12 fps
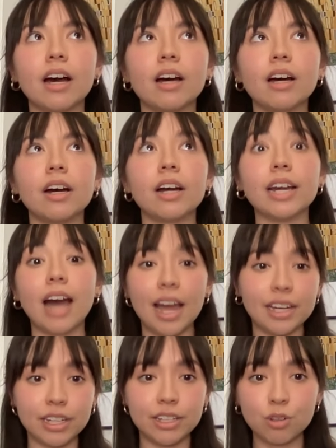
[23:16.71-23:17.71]
a
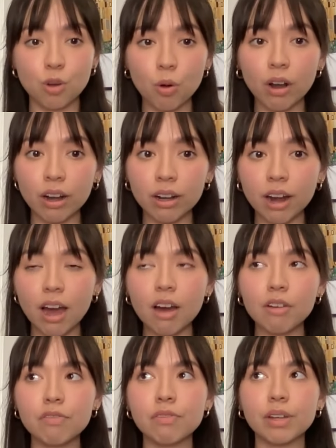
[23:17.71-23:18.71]
guided tour
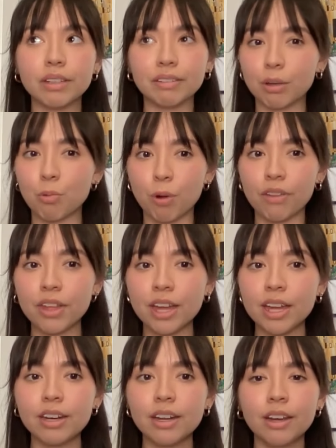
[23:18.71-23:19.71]
of, it's, like, worth
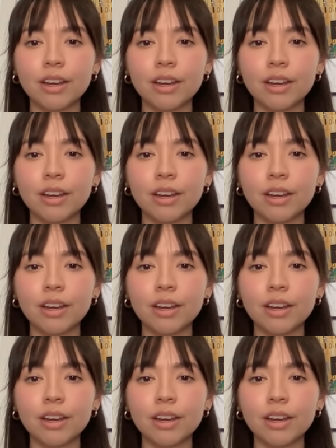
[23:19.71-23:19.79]
it.